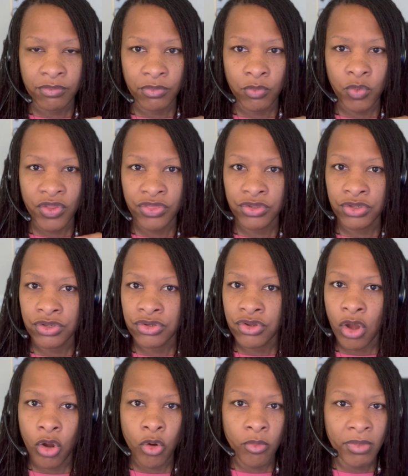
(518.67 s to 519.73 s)
with
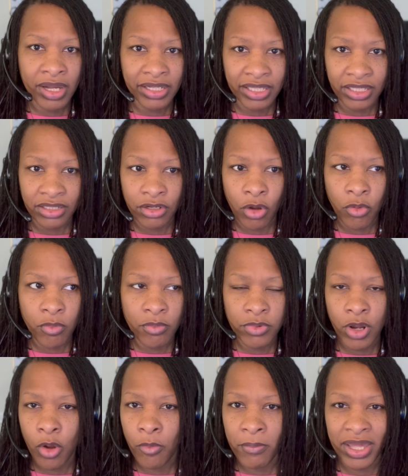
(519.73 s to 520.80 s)
no money,
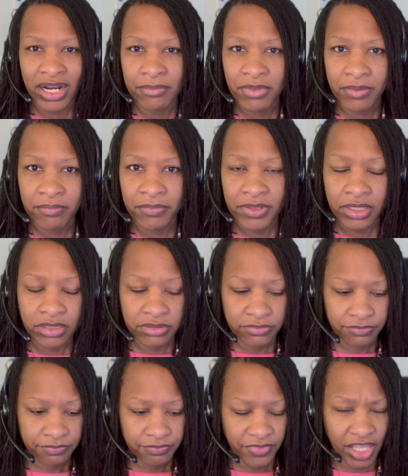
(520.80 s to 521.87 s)
no minimum.
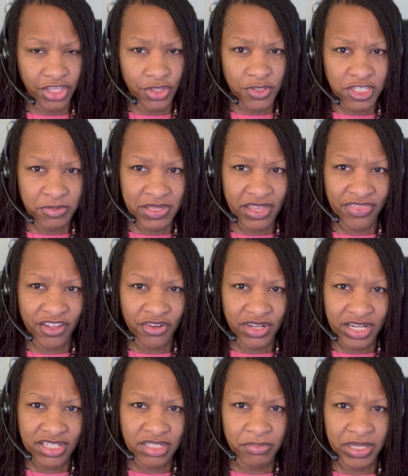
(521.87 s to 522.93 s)
It used to be that there
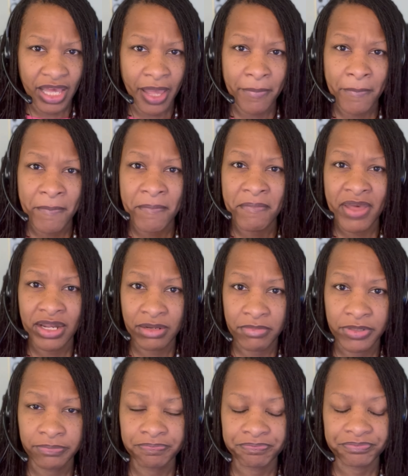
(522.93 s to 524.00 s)
needed to be a
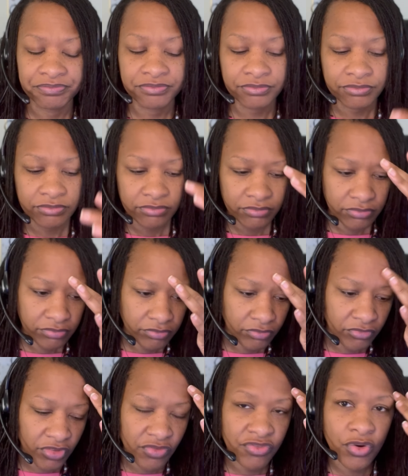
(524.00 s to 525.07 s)
minimum
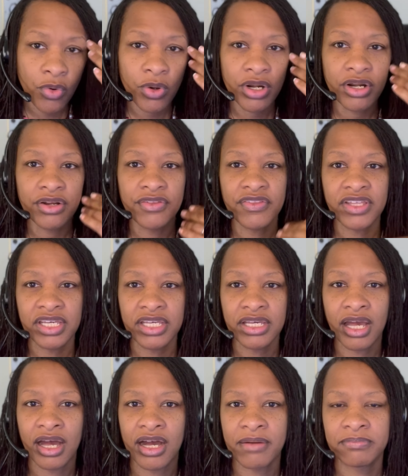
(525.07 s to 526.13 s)
for the
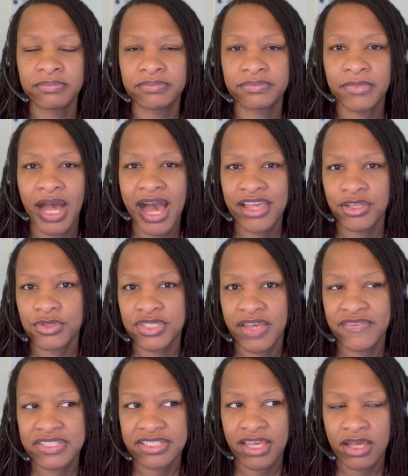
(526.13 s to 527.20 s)
high yield
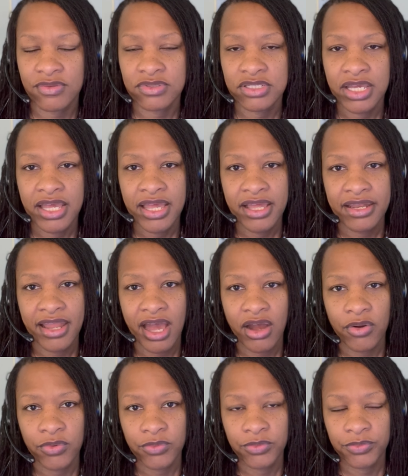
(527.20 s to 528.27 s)
savings accounts.
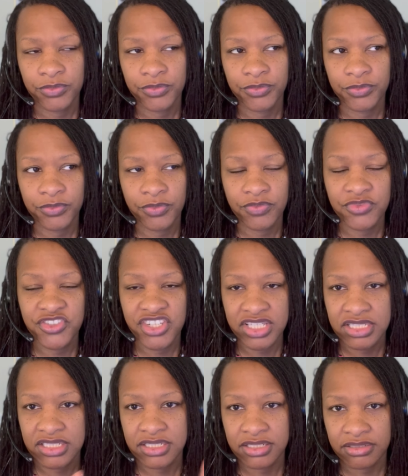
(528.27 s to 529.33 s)
Now,
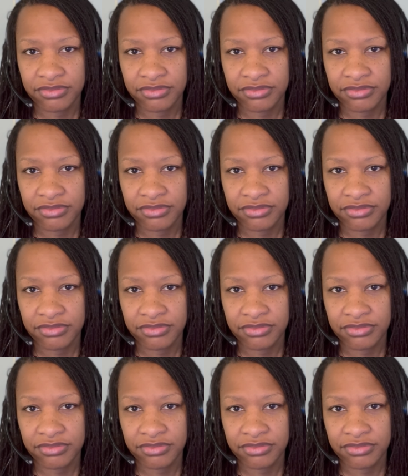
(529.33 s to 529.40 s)
just